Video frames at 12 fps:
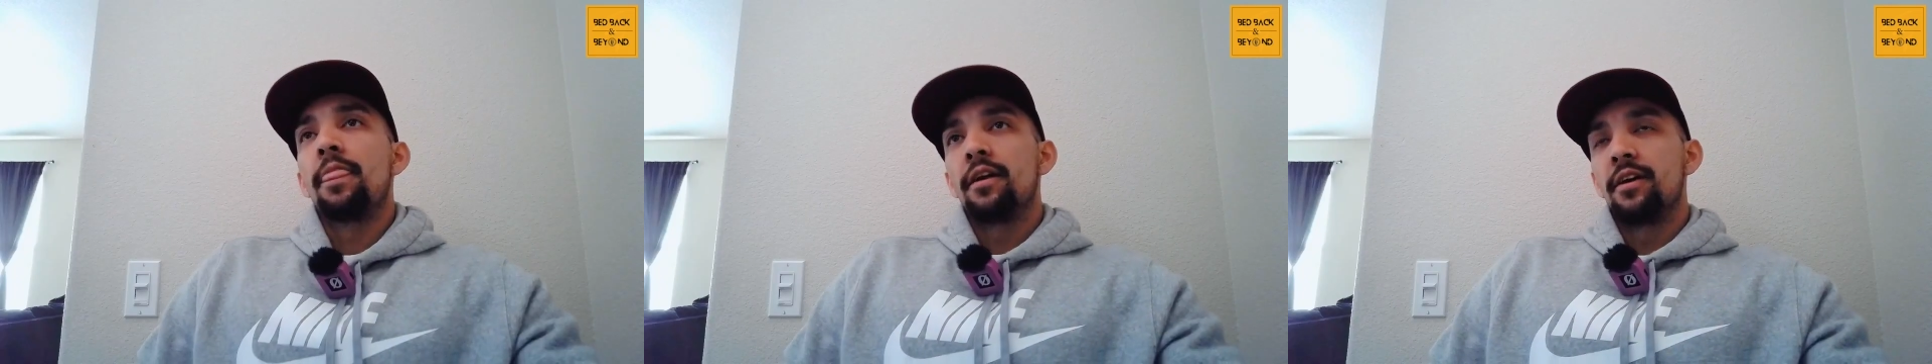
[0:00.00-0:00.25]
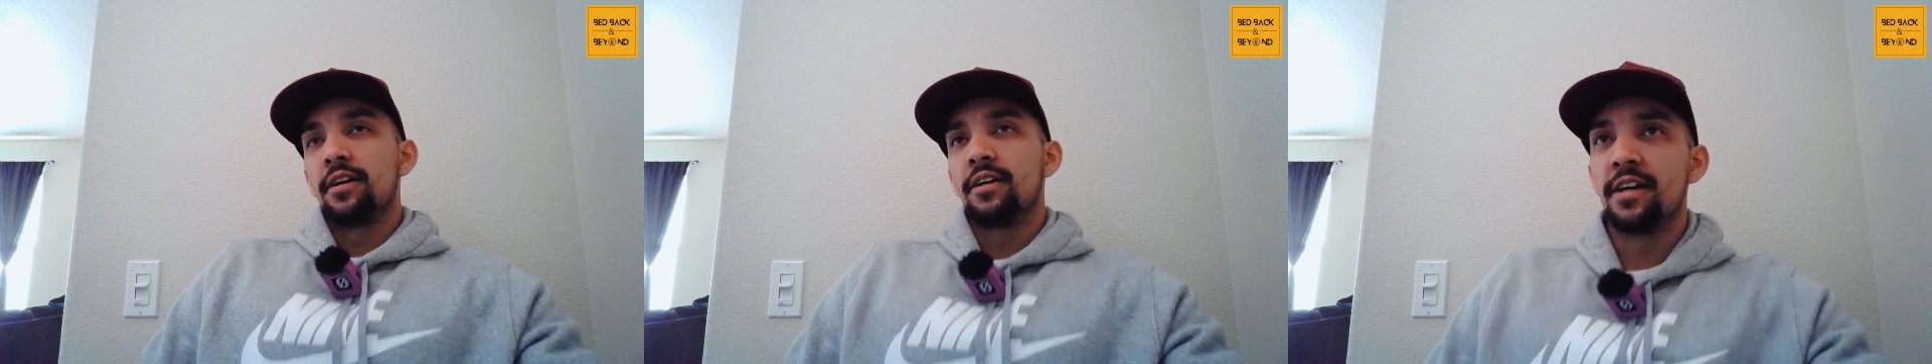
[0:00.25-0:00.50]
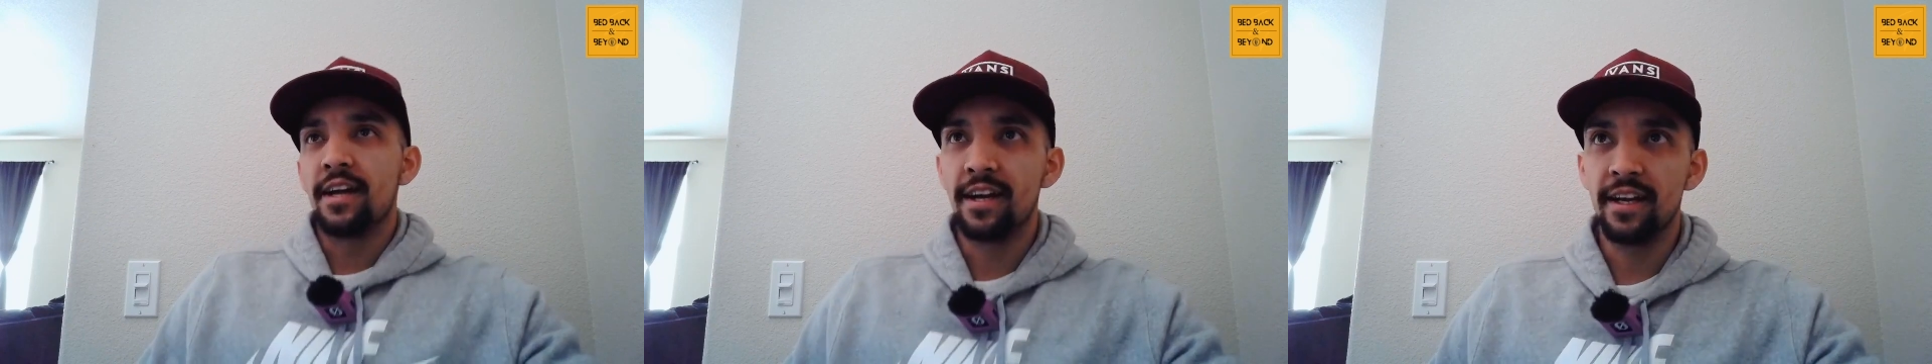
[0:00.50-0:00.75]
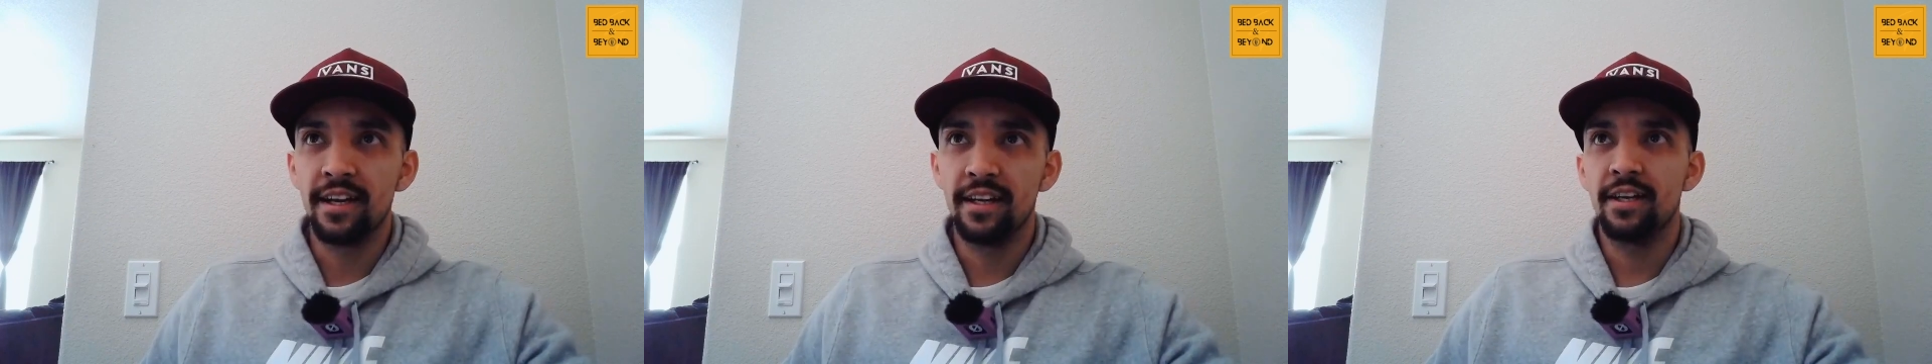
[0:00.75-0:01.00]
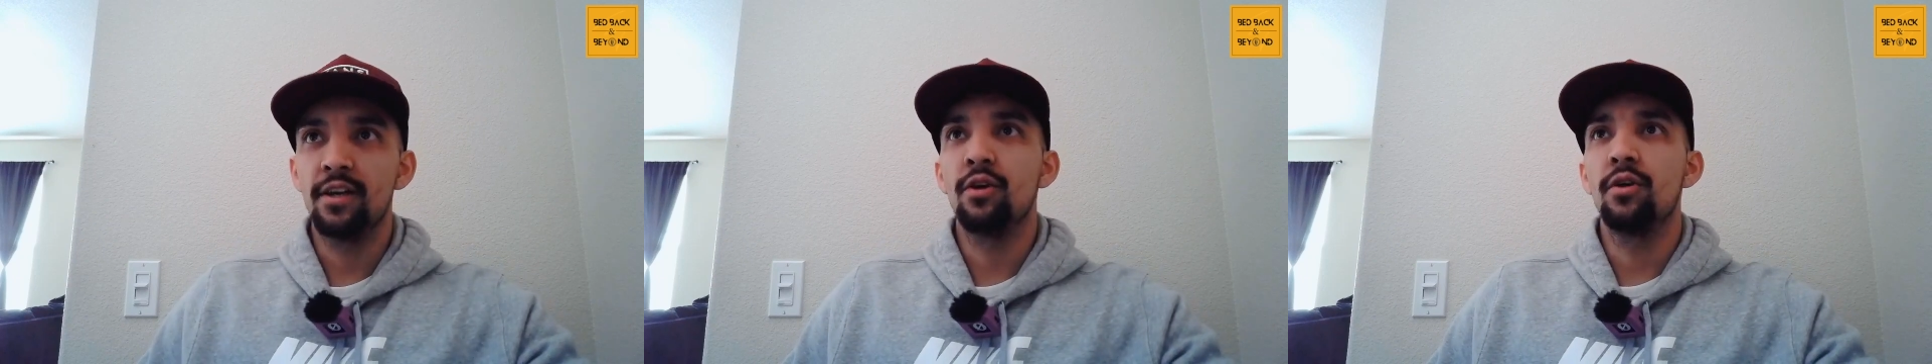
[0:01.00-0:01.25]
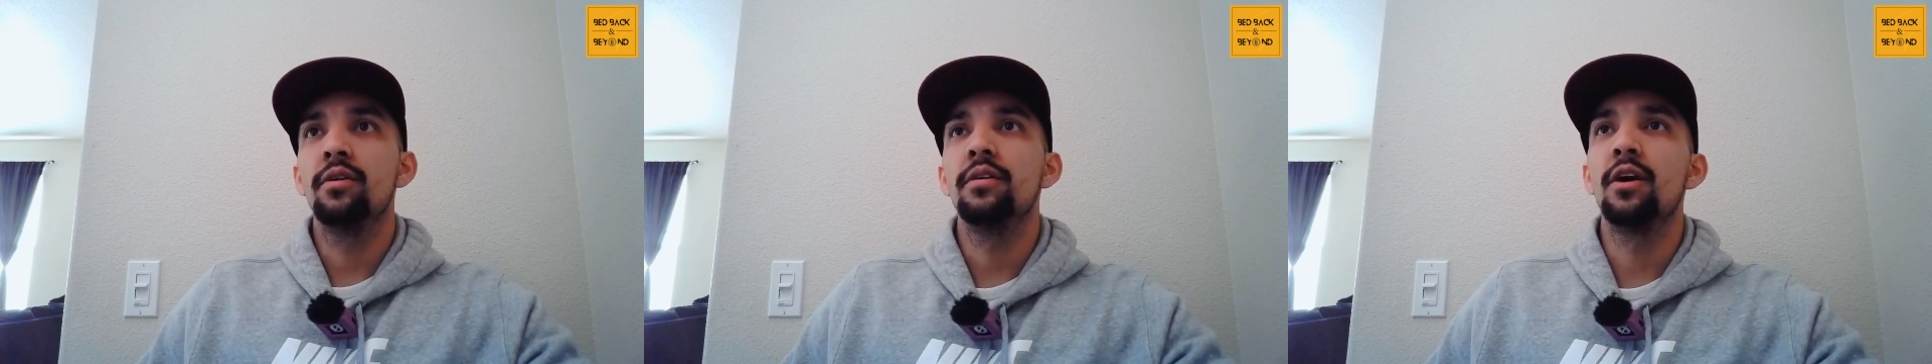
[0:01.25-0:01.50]
Uh,
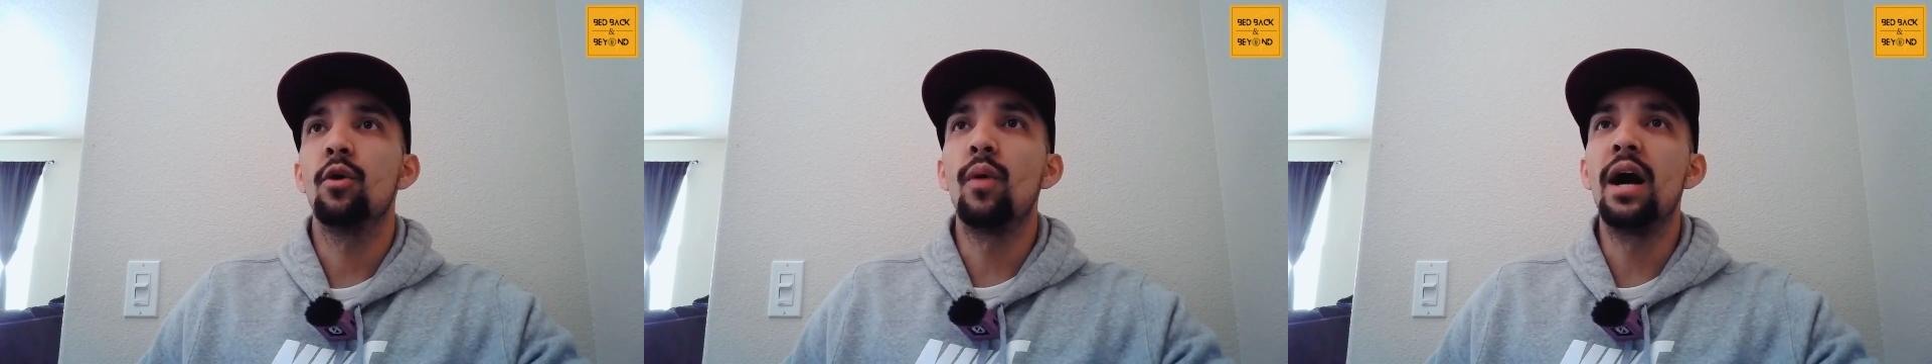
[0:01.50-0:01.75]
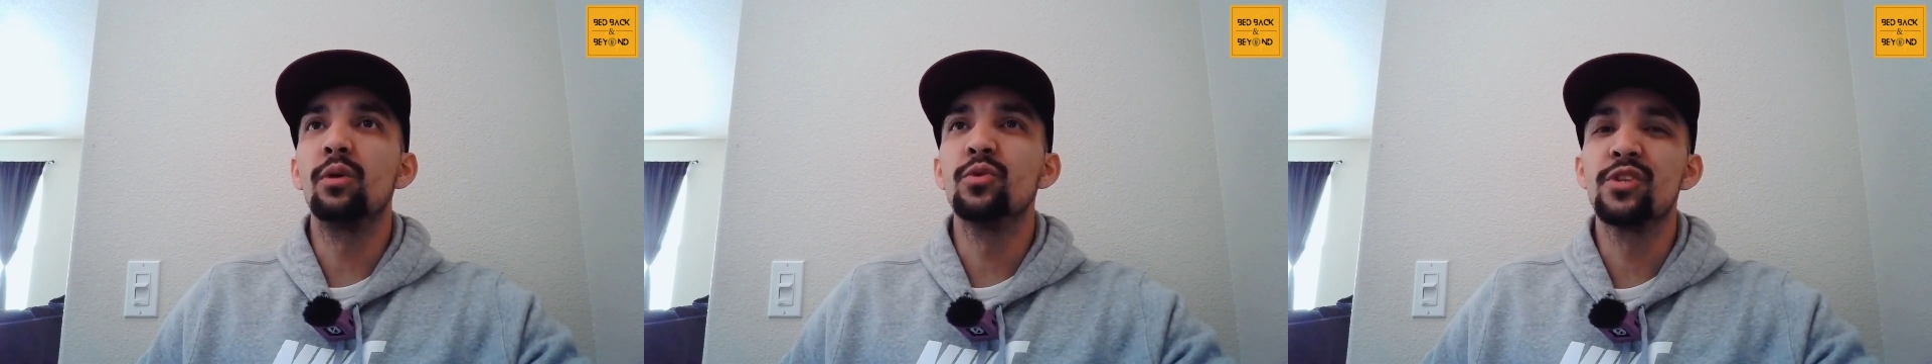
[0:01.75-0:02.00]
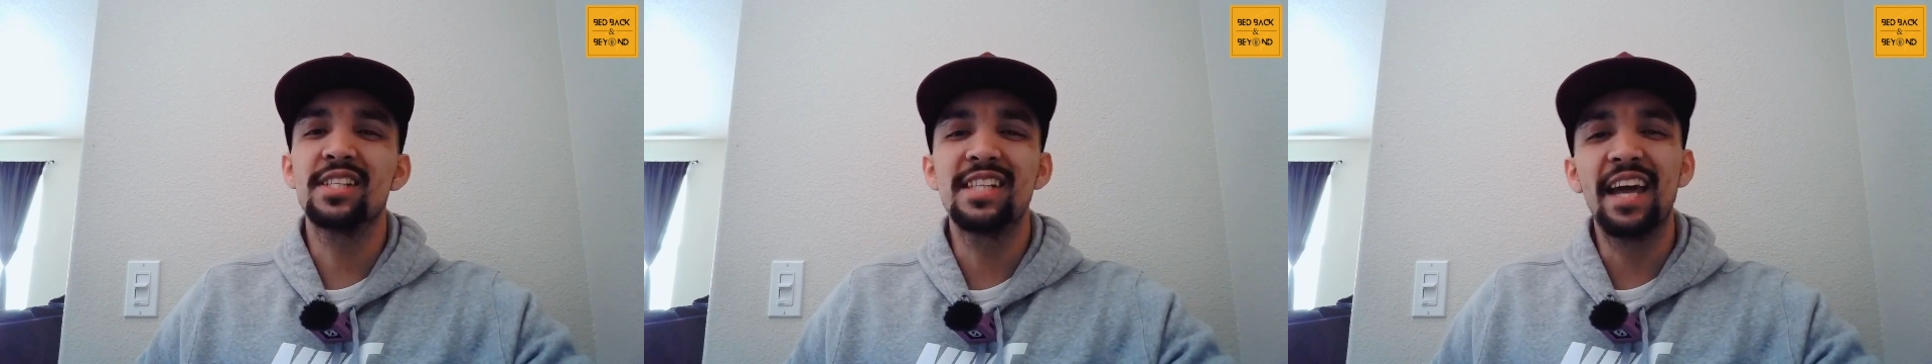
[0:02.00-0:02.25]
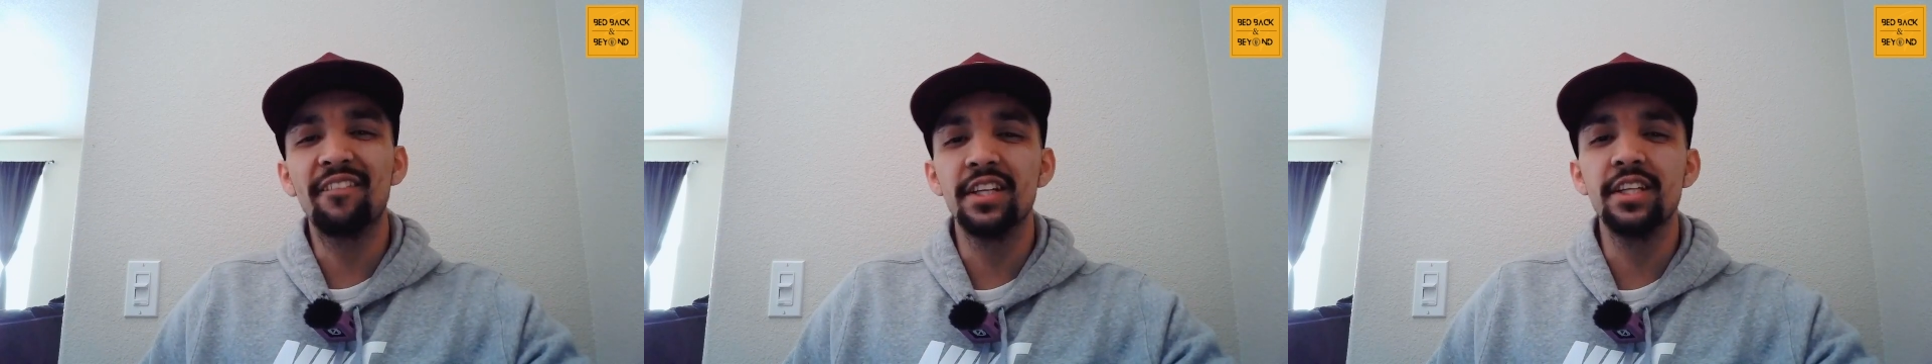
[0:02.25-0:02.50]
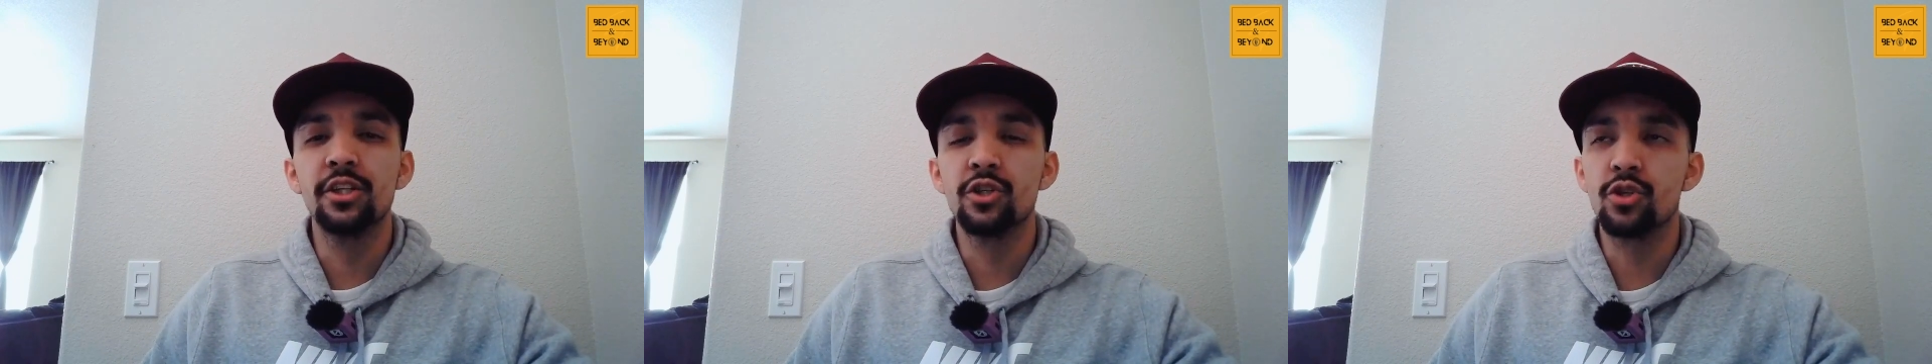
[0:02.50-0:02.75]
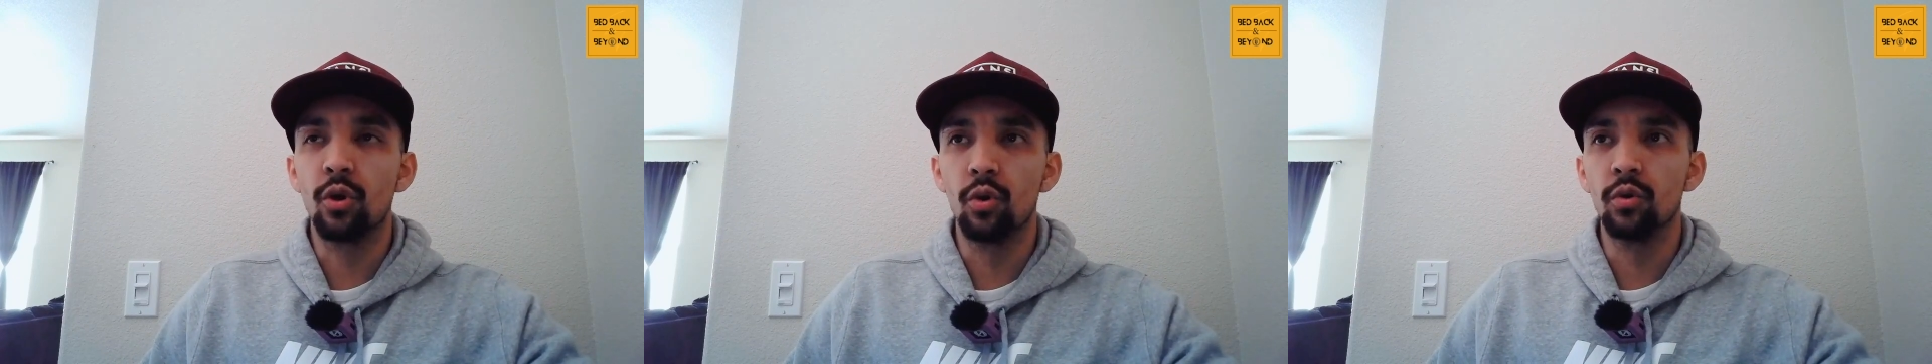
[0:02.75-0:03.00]
around seven
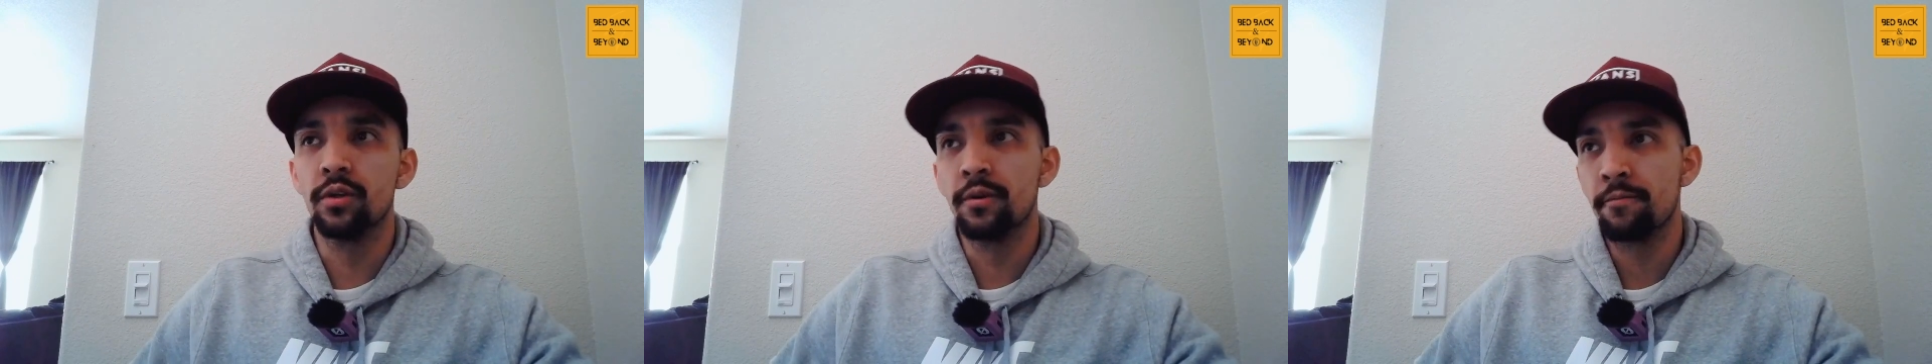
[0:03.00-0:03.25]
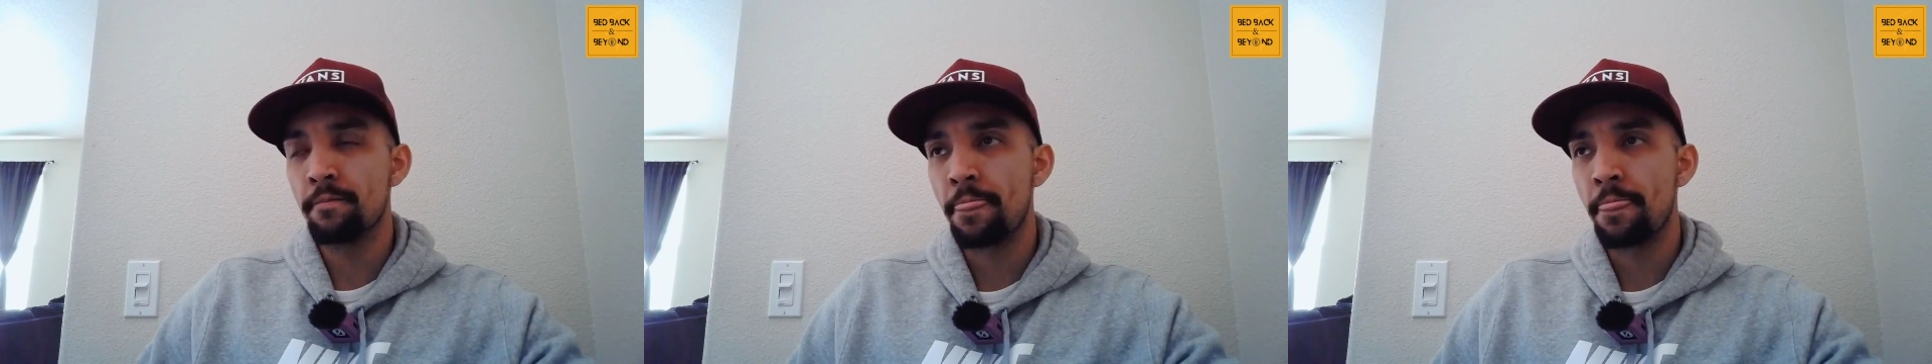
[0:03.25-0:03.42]
years old,